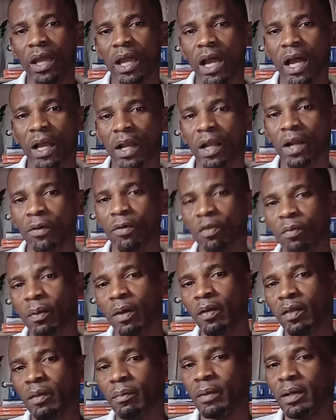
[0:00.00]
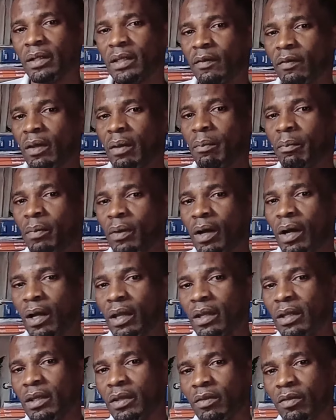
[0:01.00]
Another responsibility of the
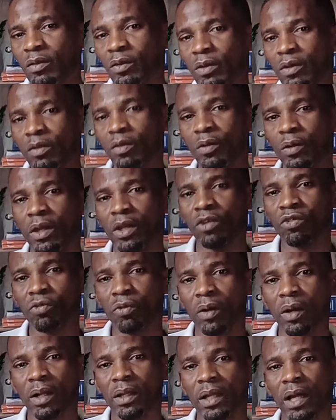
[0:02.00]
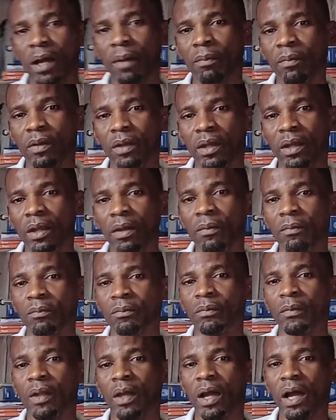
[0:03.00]
employees is to ensure that they
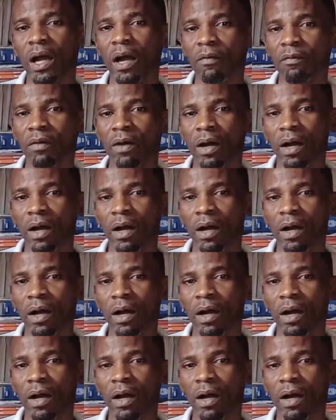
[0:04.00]
have